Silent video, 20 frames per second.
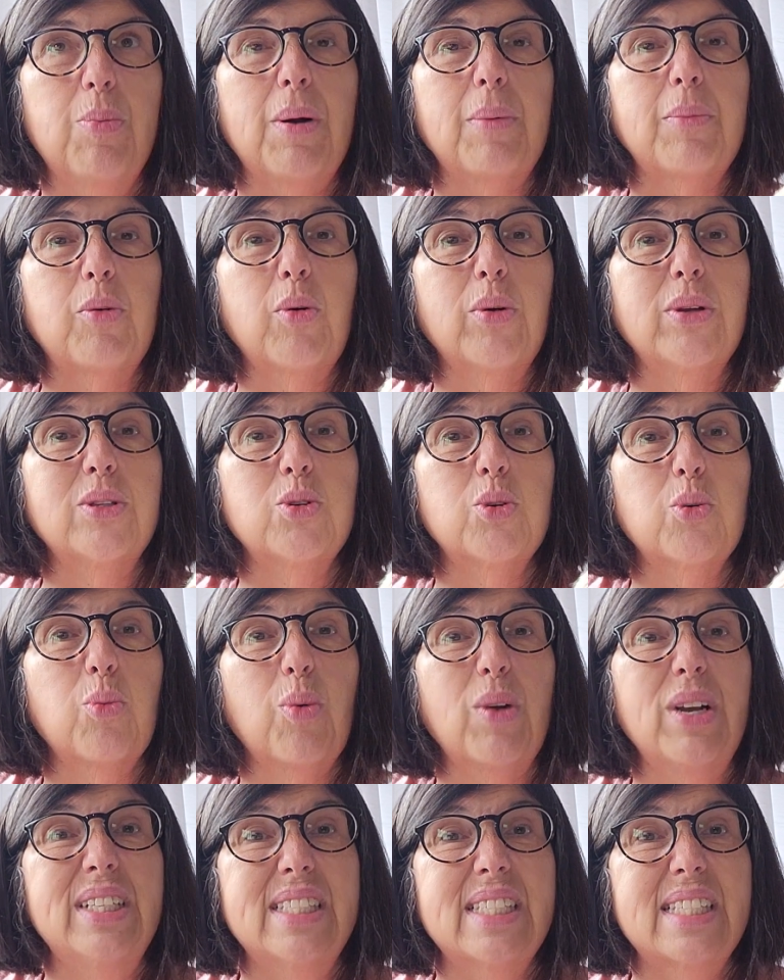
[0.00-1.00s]
I'm going to
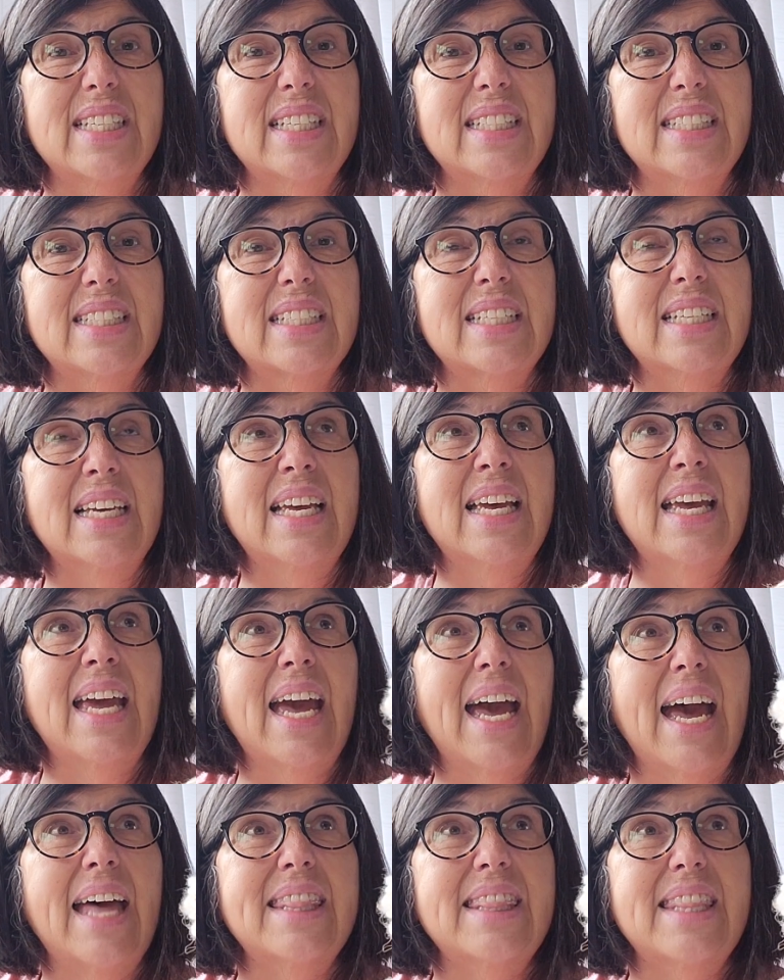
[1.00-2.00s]
rinse it,
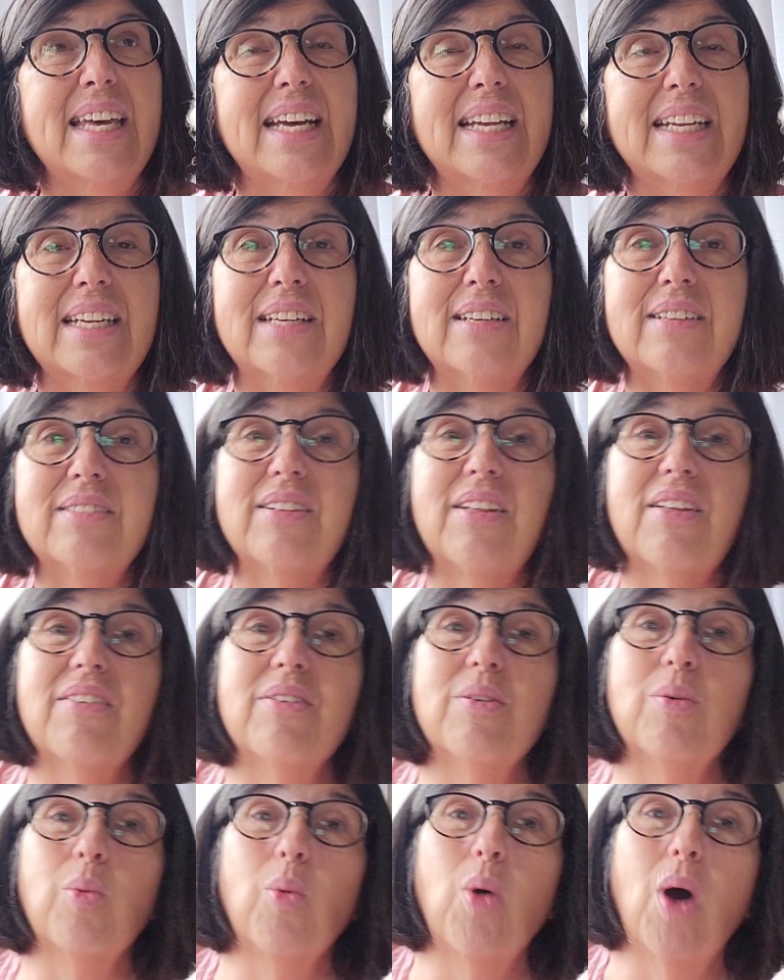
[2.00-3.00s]
and then
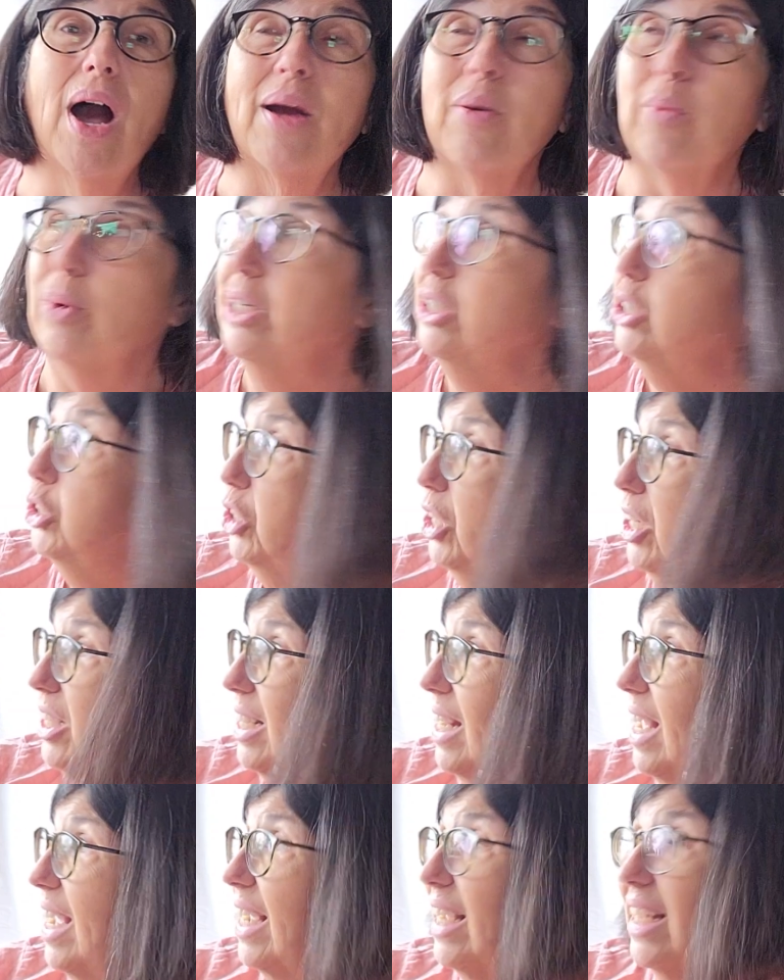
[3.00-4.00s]
I wish I could
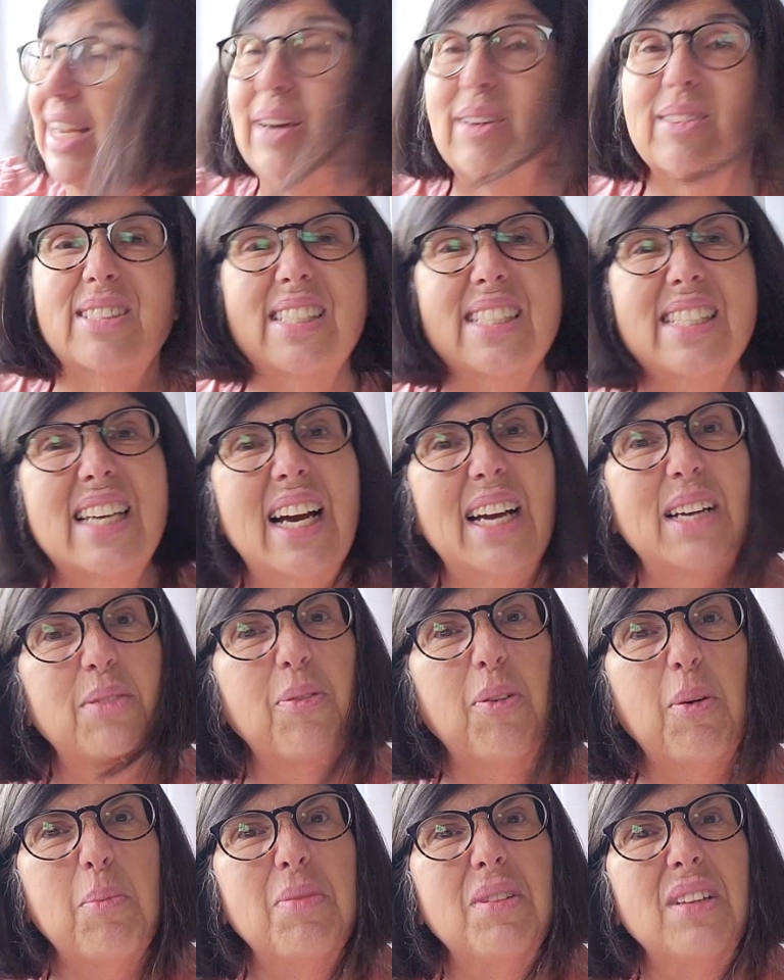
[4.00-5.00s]
hang it outside
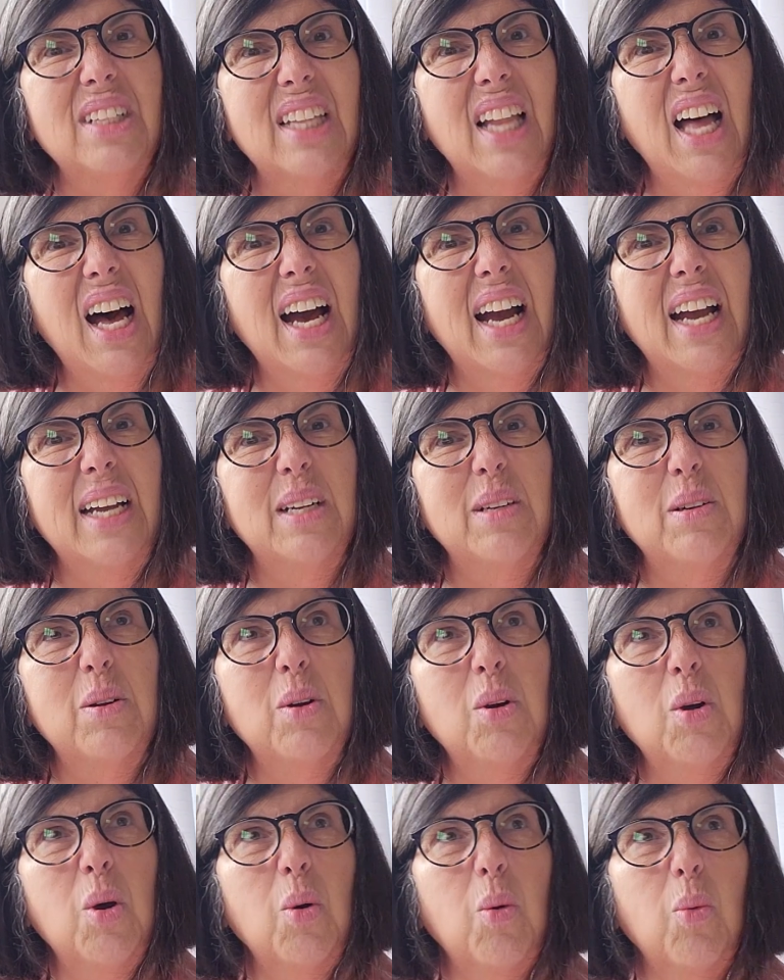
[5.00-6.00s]
from the line
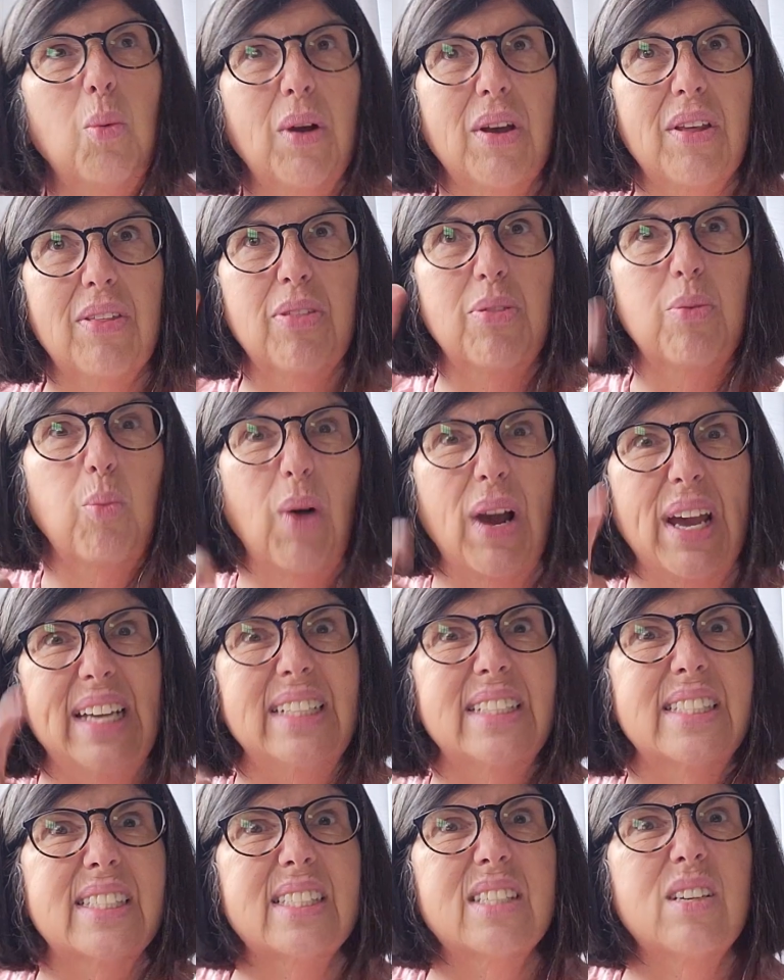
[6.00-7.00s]
with
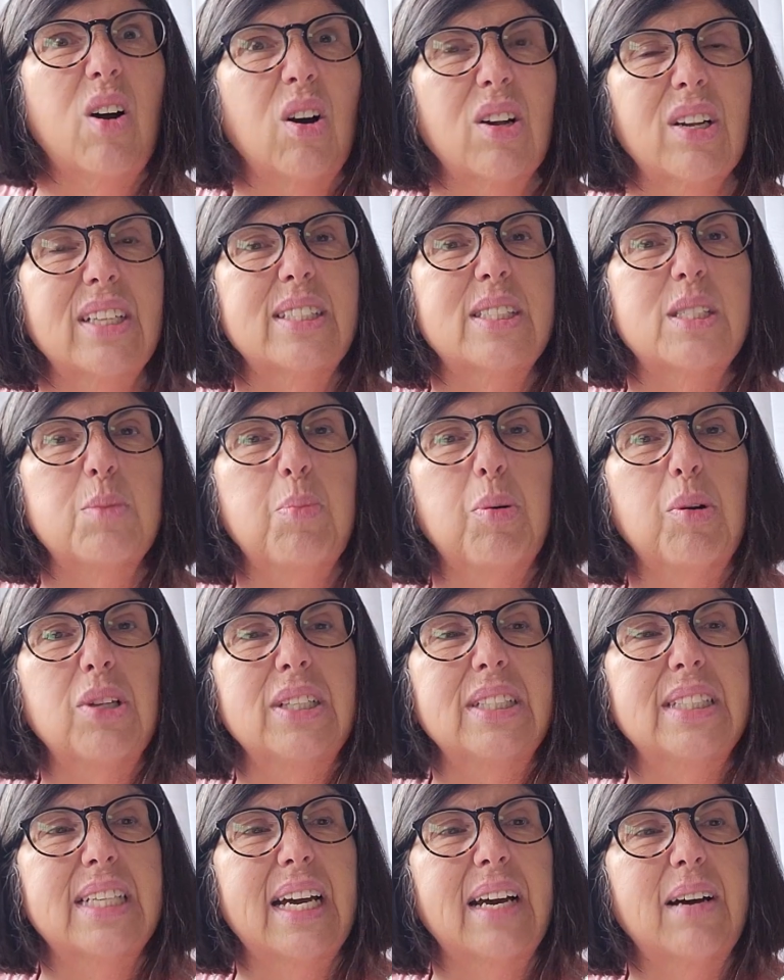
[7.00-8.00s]
weights on it to pull
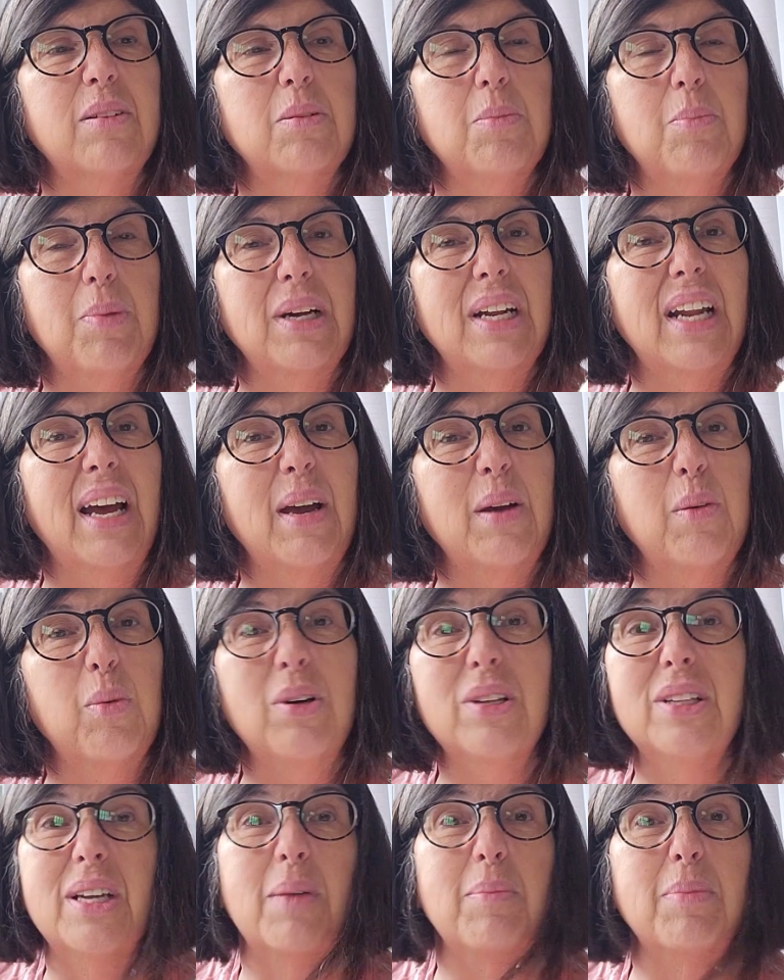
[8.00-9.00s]
it down, but I
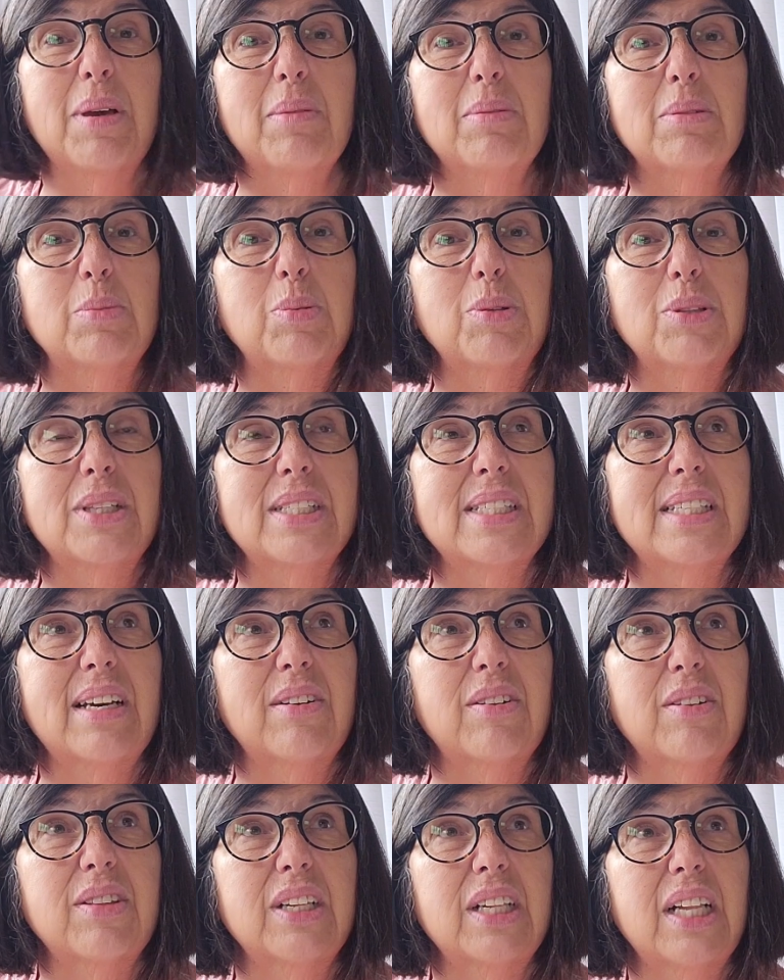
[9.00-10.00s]
will not be able to put this out
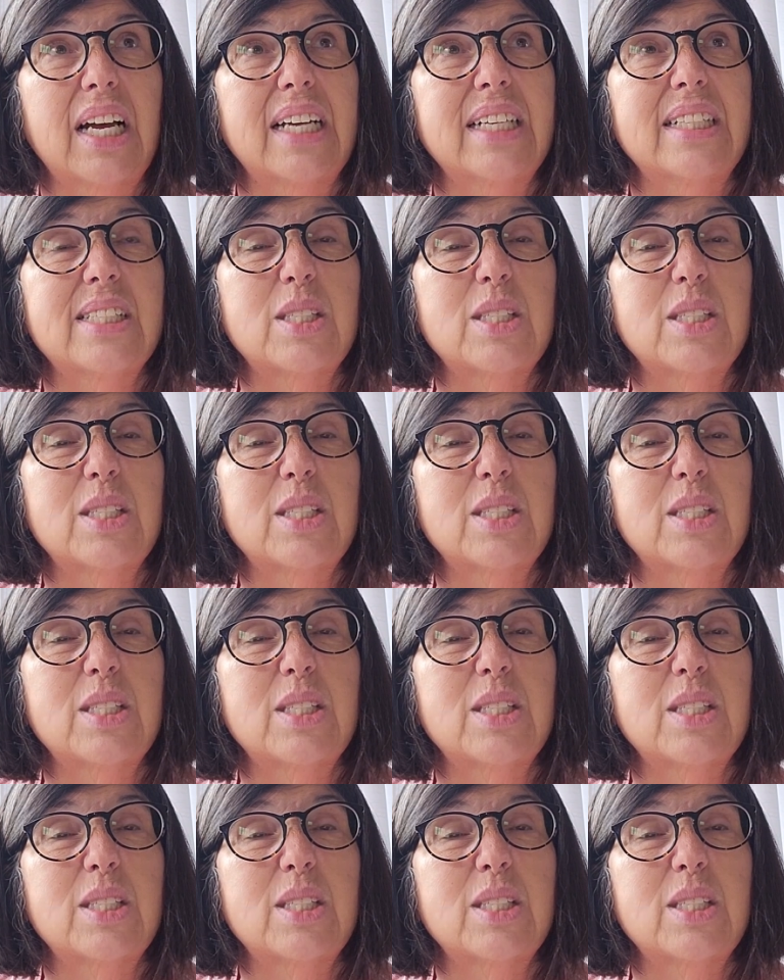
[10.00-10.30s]
on the line.